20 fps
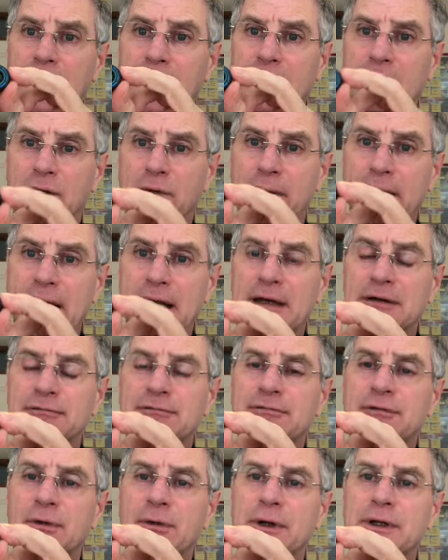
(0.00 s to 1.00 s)
green
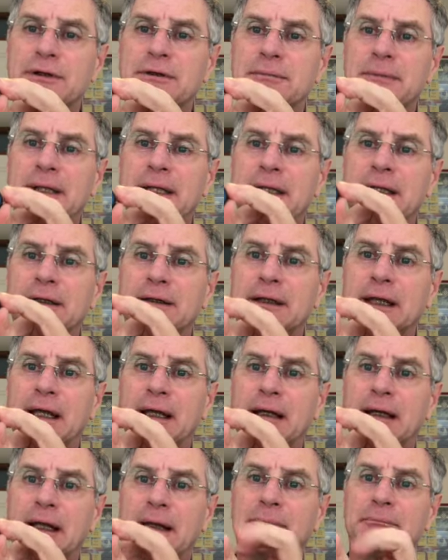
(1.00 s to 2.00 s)
for intermediate,
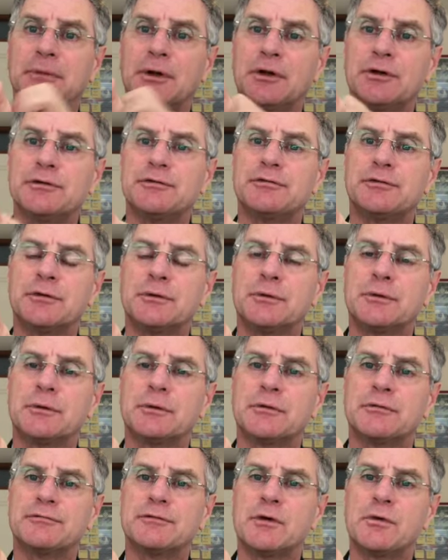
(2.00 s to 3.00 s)
and blue for
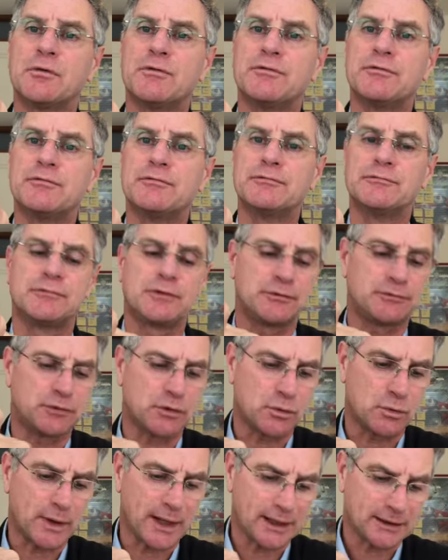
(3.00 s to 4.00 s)
full
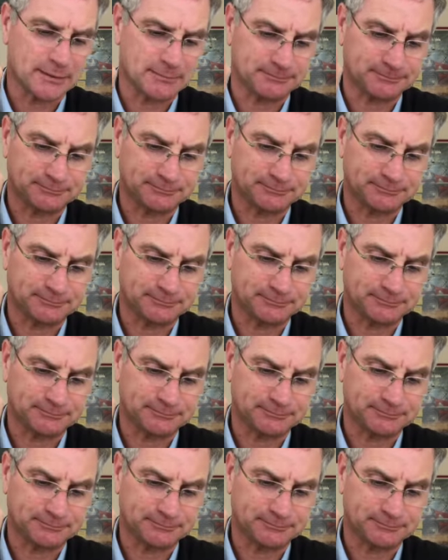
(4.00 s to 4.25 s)
wet.